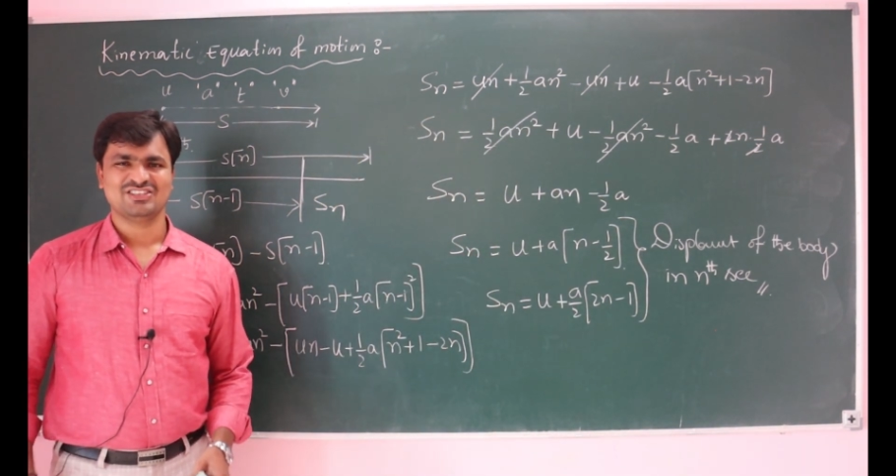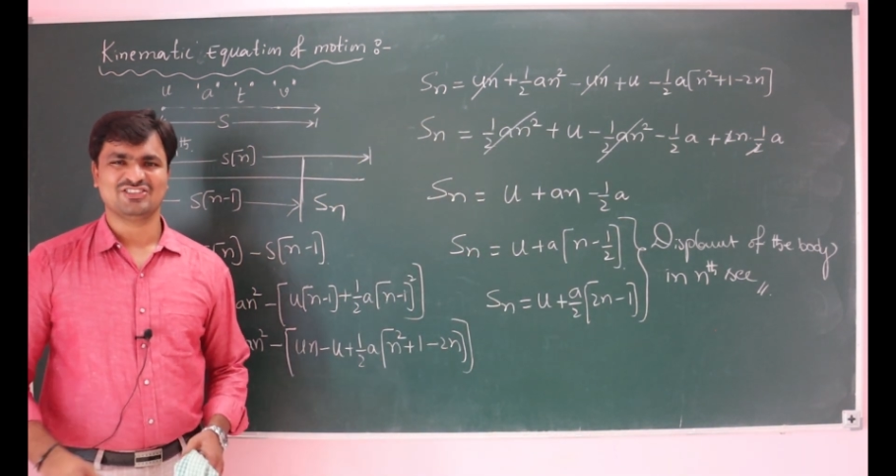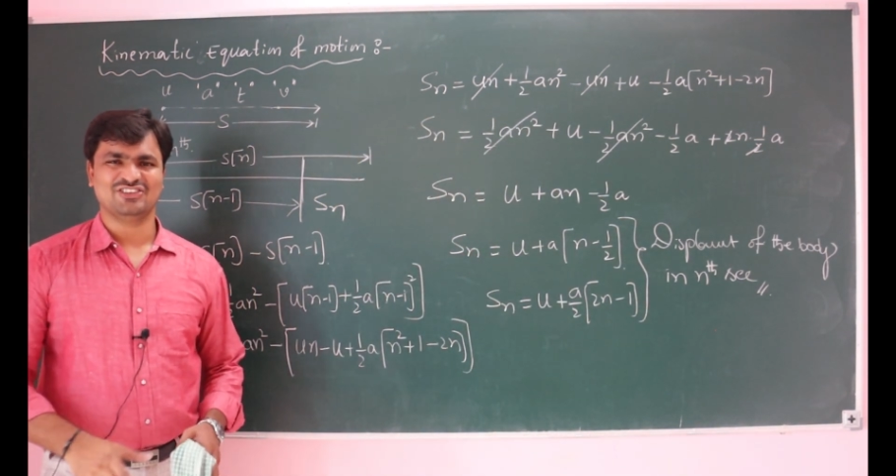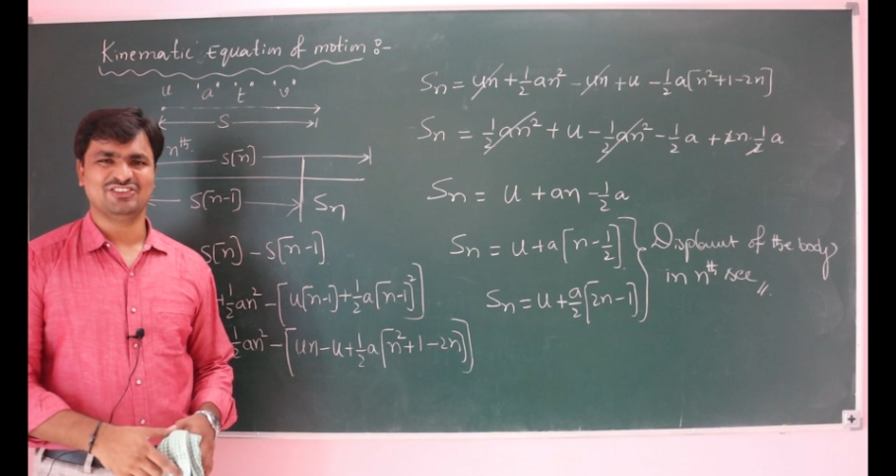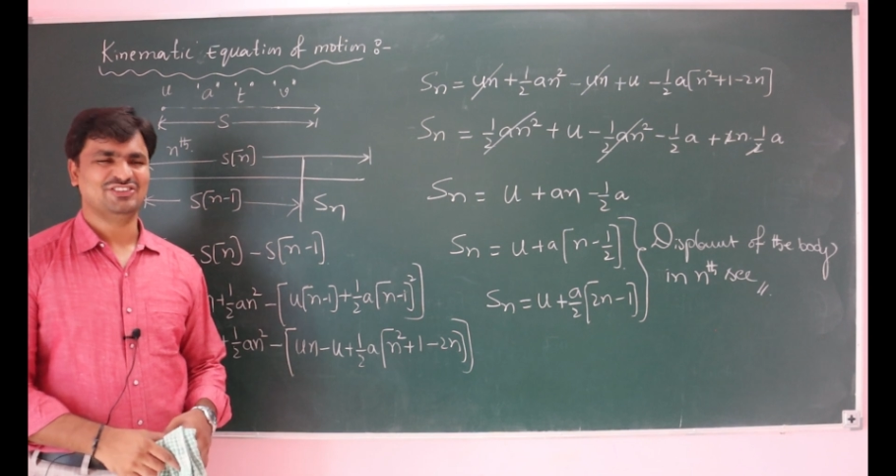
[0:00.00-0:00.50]

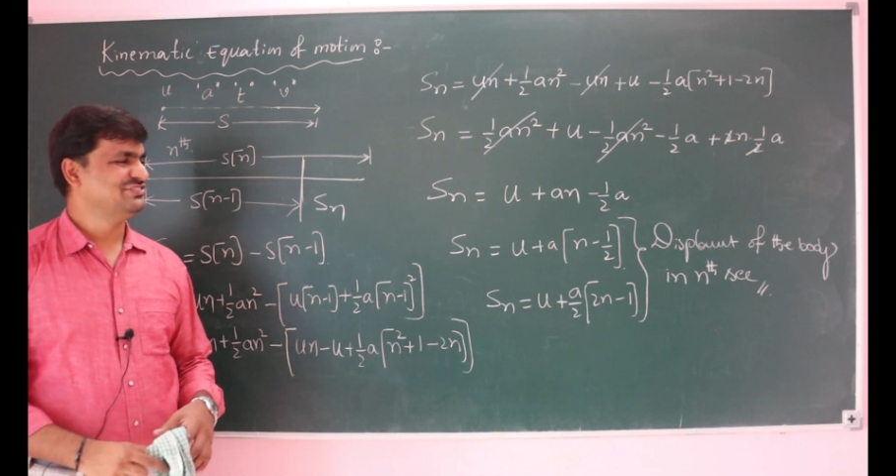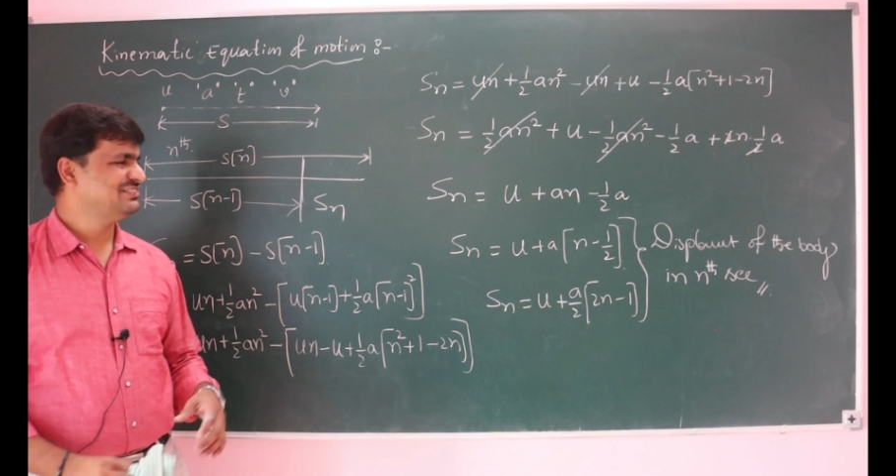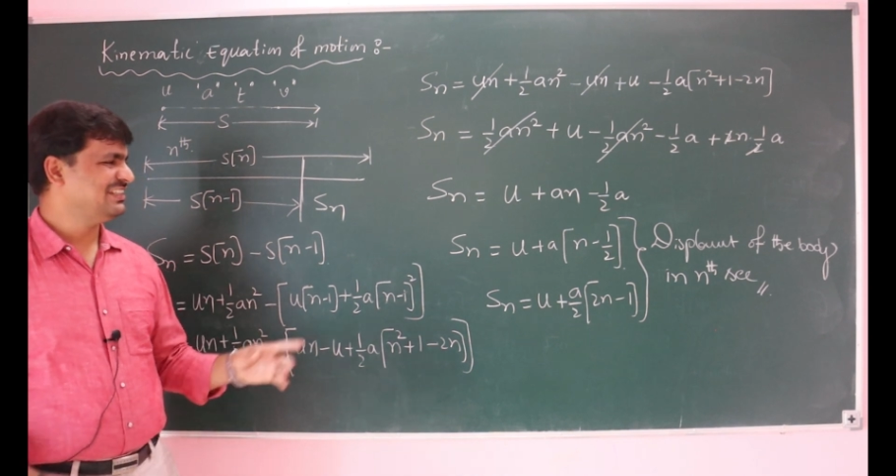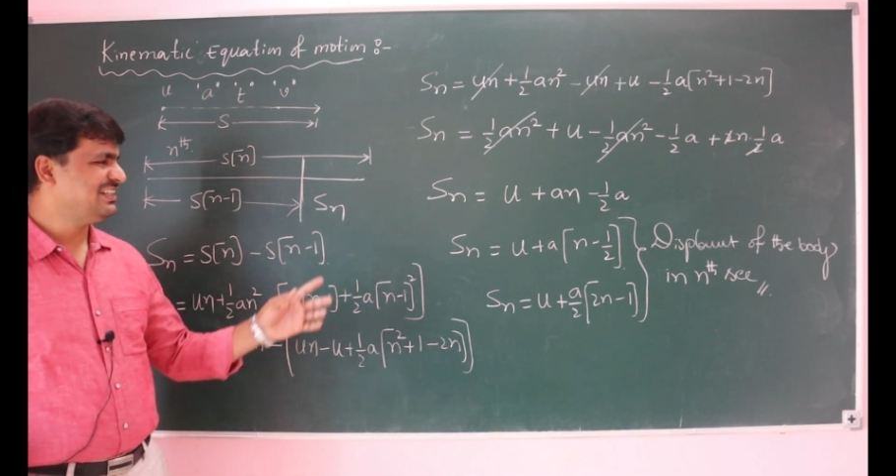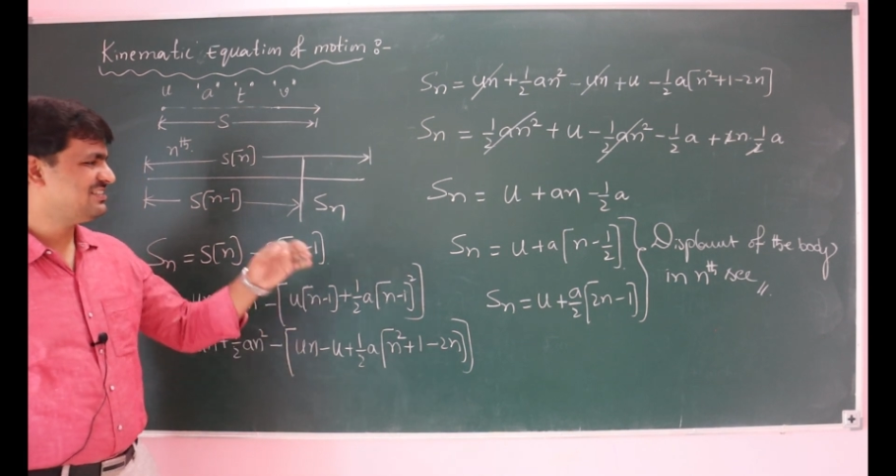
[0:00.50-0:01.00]
So
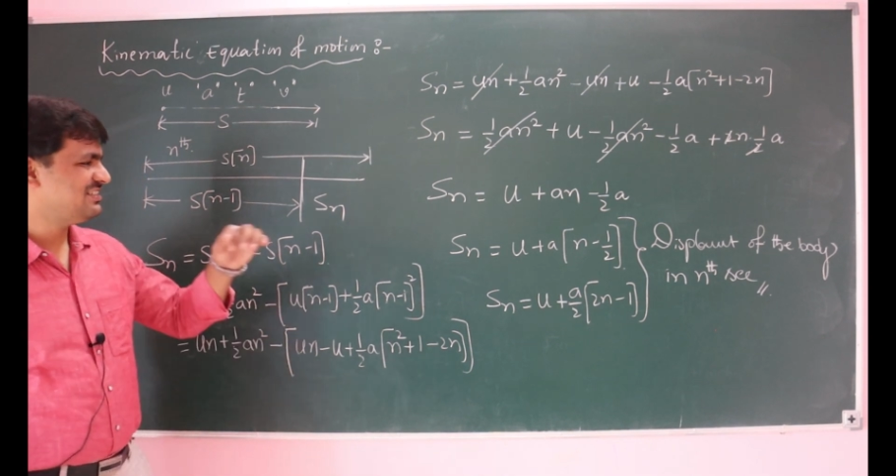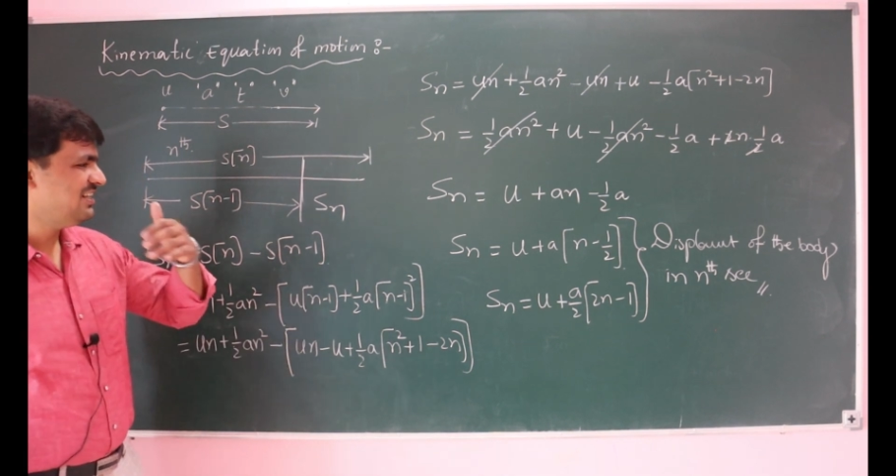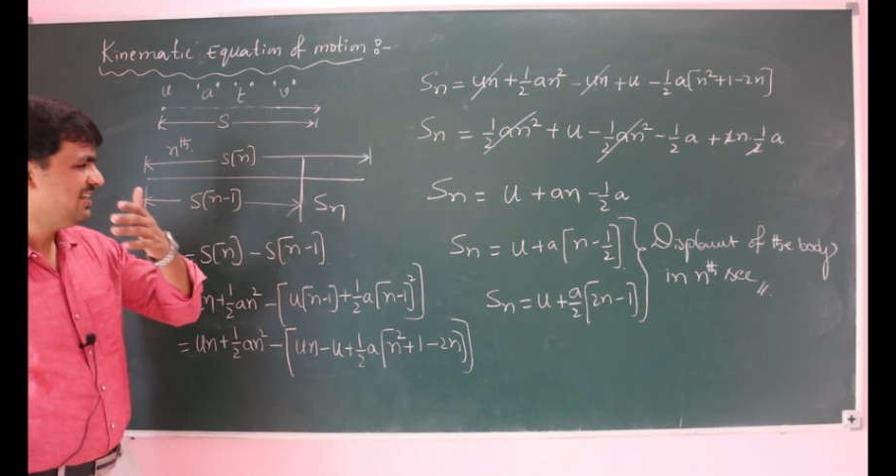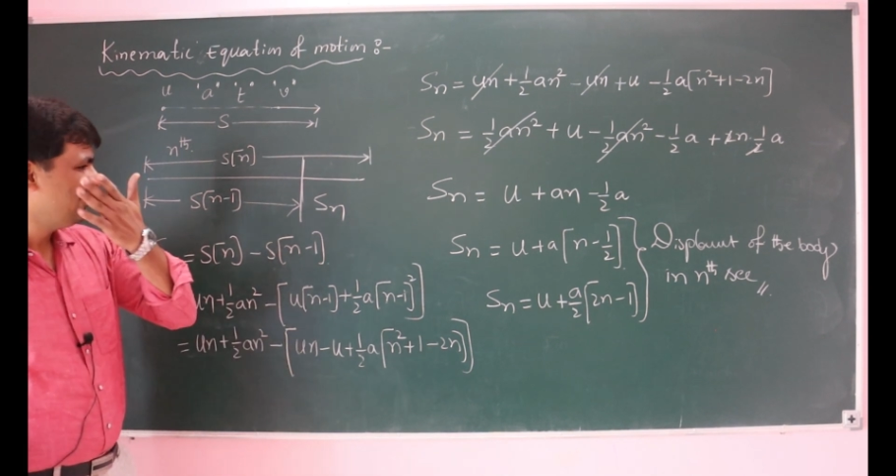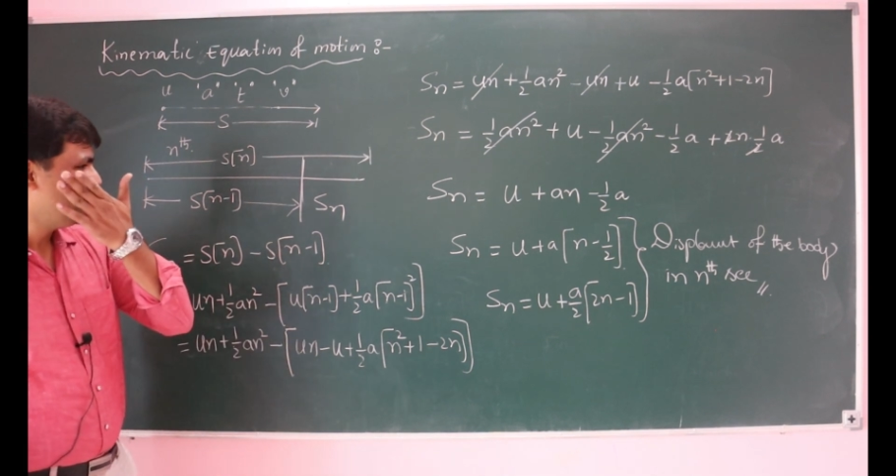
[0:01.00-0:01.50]
that is
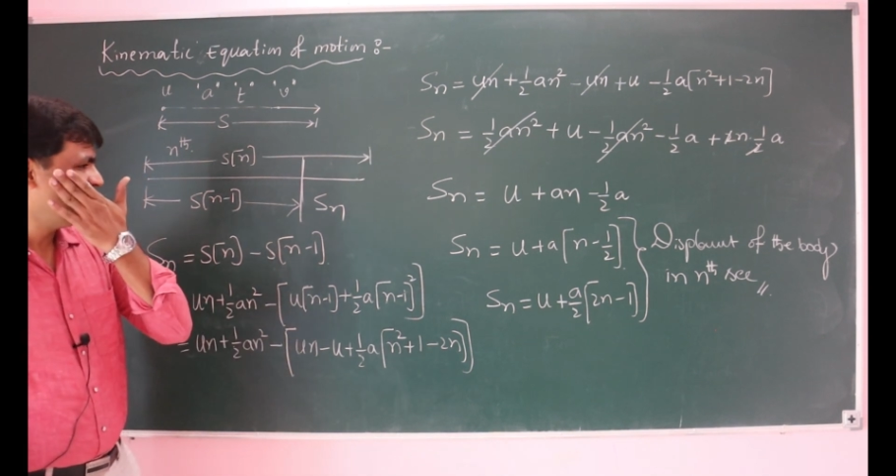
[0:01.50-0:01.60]
the